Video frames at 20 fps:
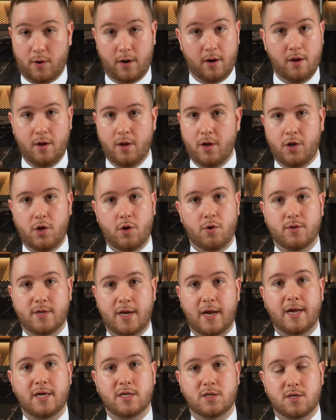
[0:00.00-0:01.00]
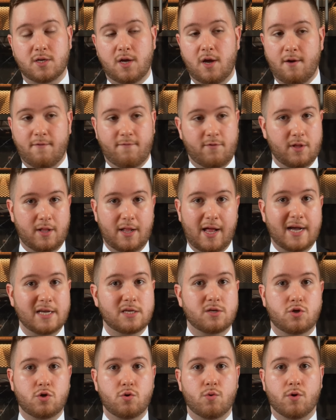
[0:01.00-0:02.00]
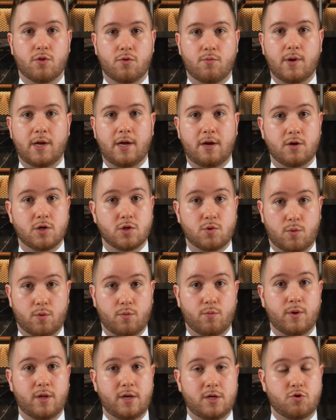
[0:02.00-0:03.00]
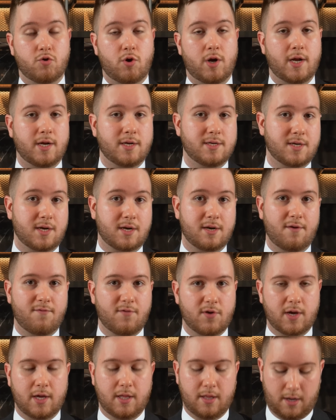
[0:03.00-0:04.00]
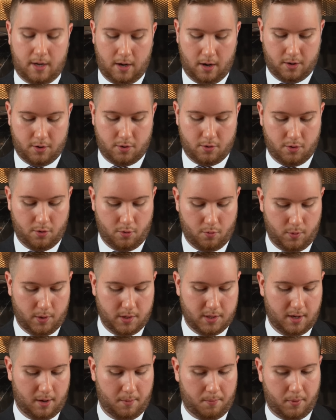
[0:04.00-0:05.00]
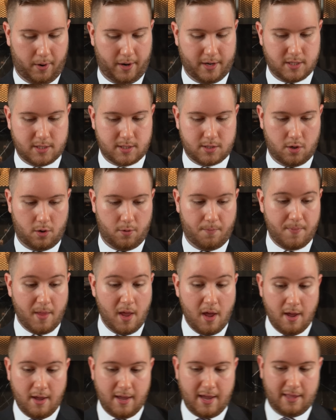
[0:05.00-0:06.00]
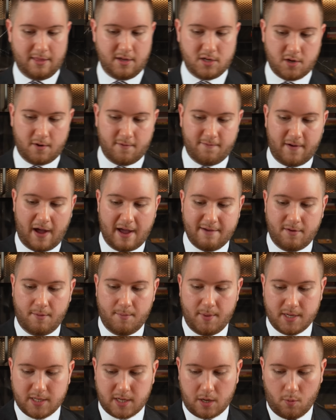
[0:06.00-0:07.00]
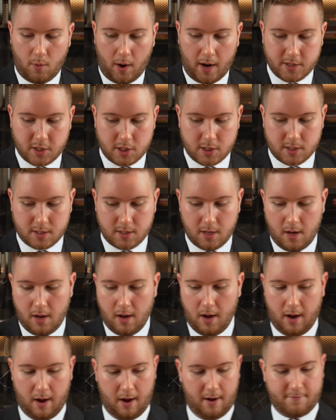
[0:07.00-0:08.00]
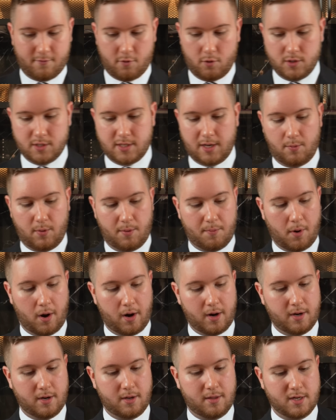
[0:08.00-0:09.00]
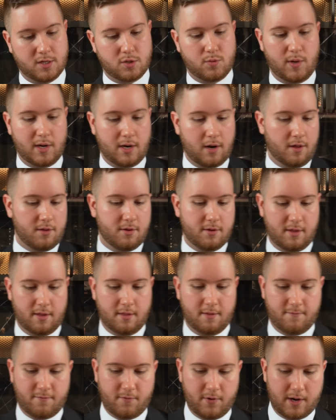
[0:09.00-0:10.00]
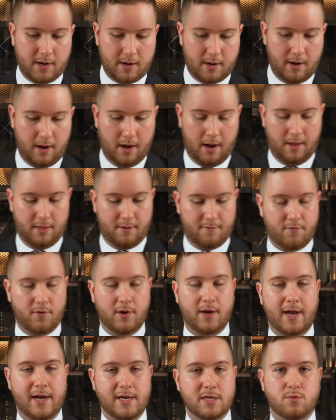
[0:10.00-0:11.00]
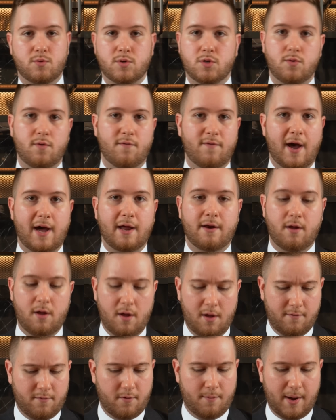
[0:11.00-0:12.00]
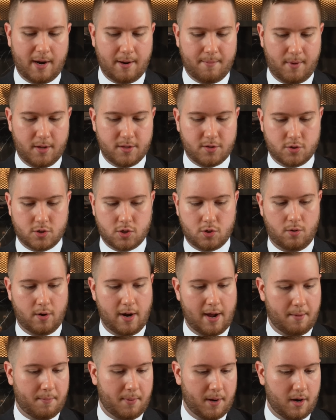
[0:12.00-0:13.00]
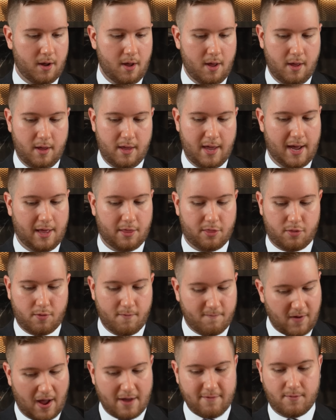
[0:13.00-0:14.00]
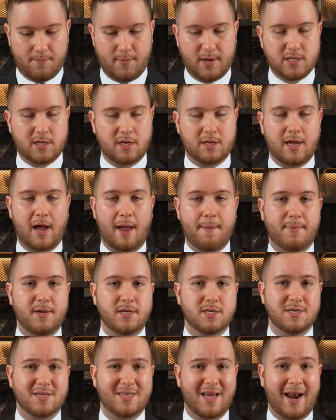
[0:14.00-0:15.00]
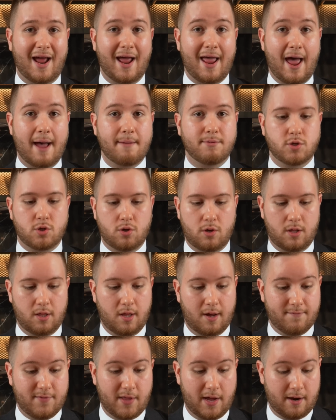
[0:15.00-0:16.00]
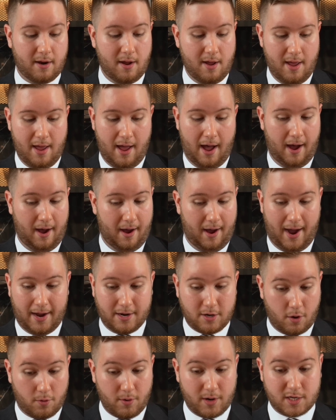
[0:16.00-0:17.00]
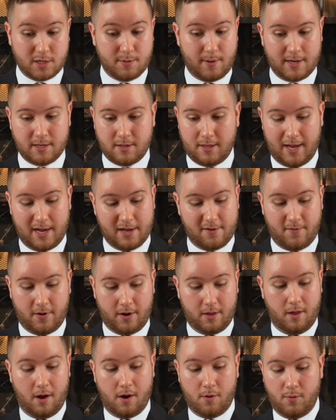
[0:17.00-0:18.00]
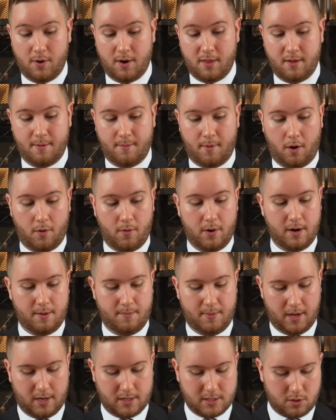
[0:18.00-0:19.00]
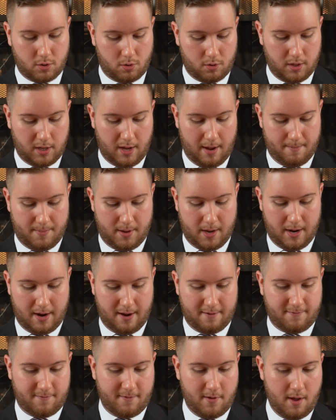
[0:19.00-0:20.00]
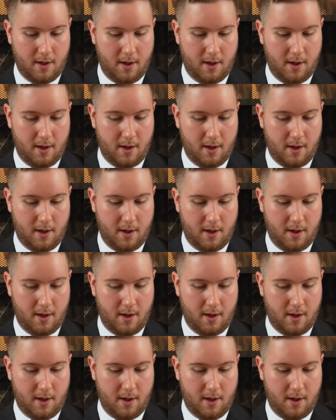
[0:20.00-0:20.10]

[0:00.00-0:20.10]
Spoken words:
where, you know, dates for the last 2 or 3 years, we're really trading significantly under their retail price. So yeah, these are 5 amazing watches, of course, that we brought in this week, other than the Freak S, which we've had for about a month or so now. But yeah, 5 amazing timepieces that I absolutely love that I don't expect to last very long. One of them already being sold, the MB&F,